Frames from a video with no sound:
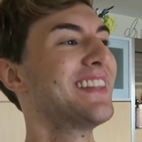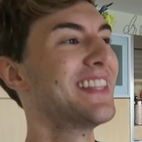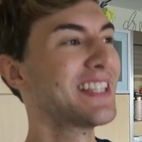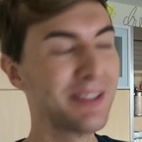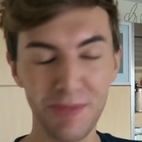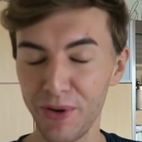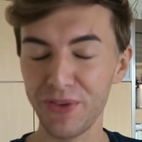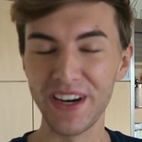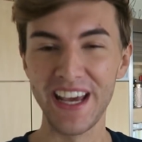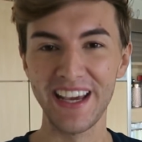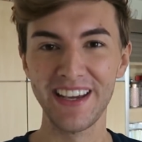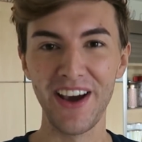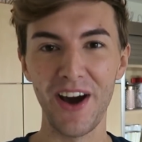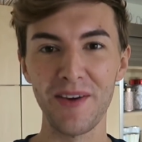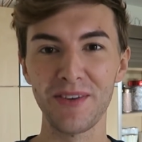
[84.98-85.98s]
this
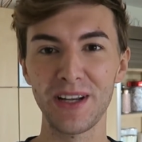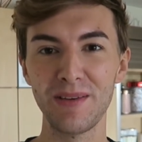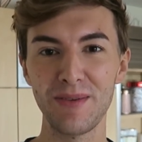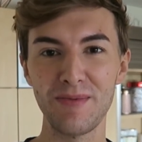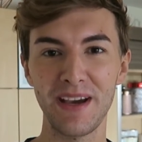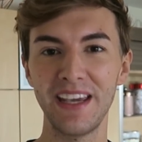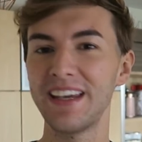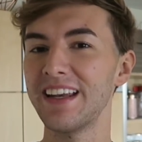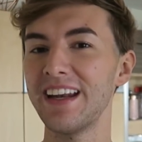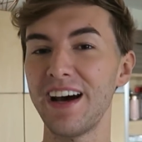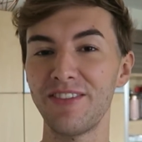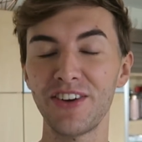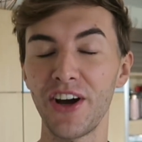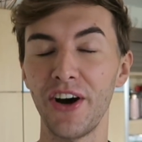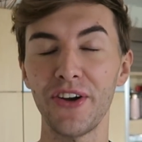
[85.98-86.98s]
morning. I'm gonna be making
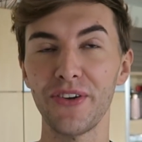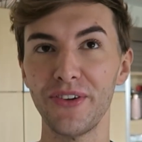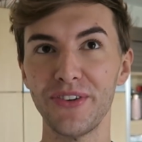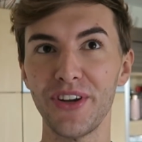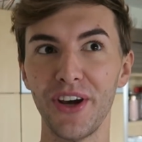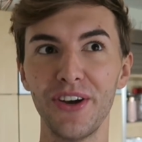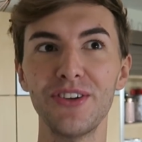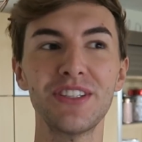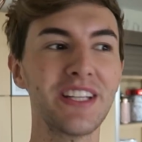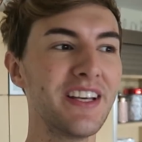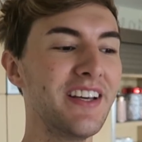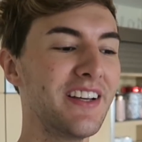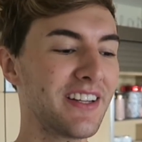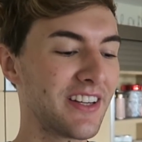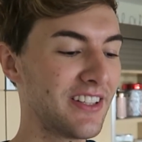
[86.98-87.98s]
avocado on toast
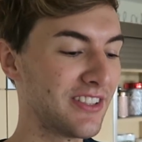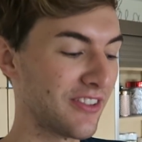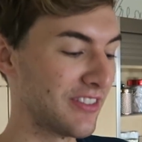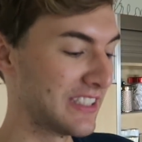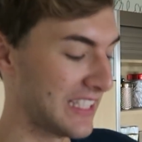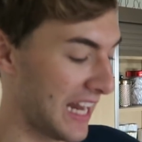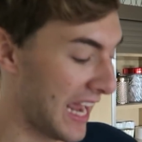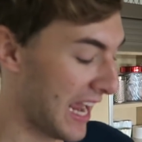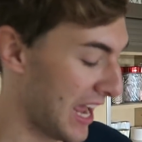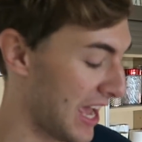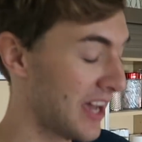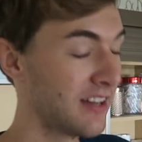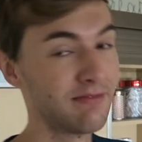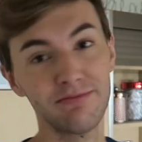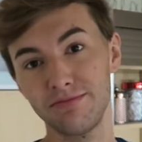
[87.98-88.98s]
because obviously
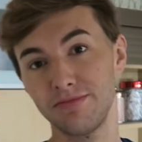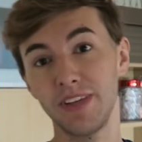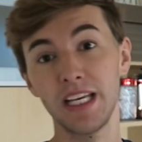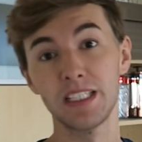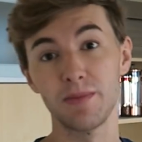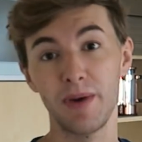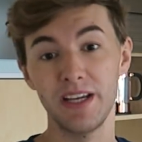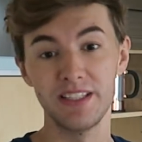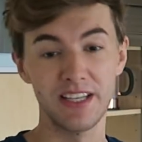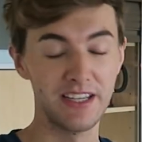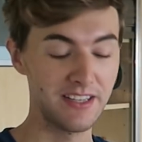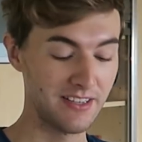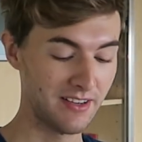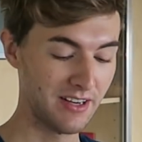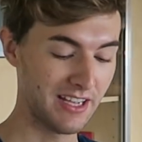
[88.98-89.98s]
it's
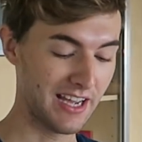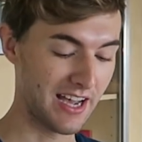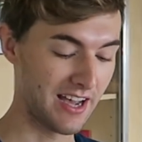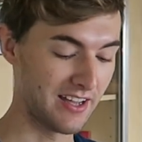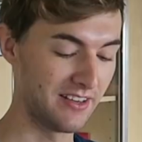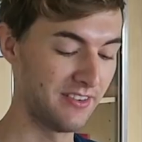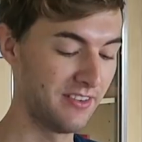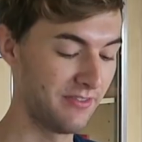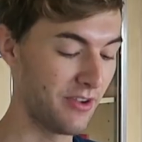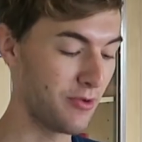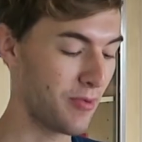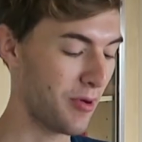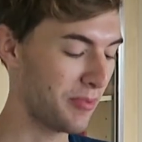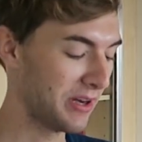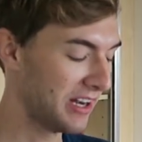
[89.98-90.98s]
amazing and
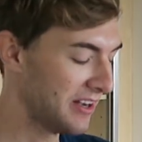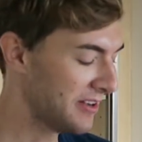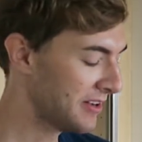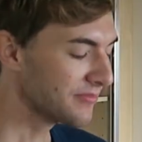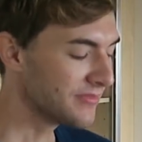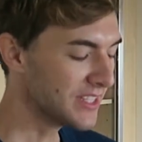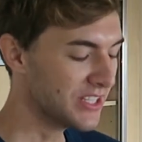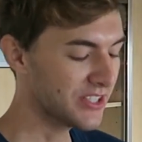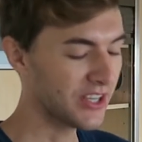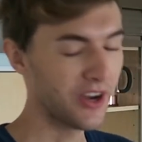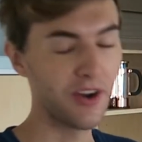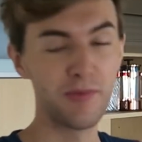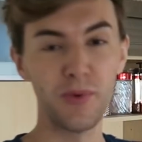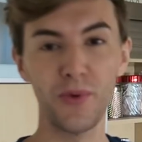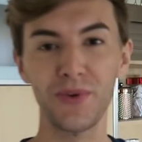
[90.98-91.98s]
very popular. So
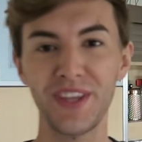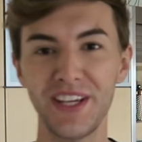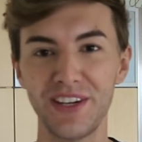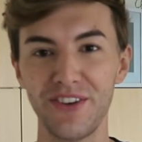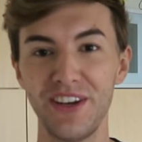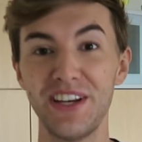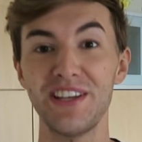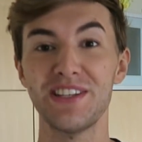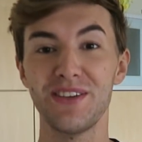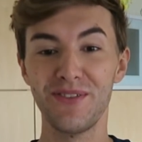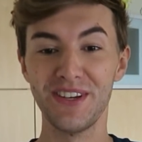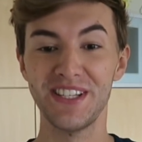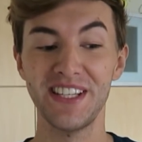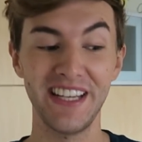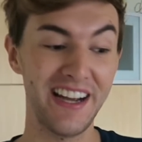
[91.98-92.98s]
I have got all the ingredients and
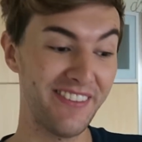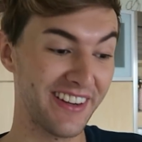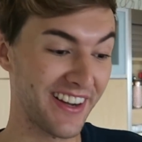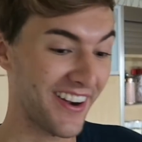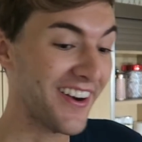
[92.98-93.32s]
we'll see how it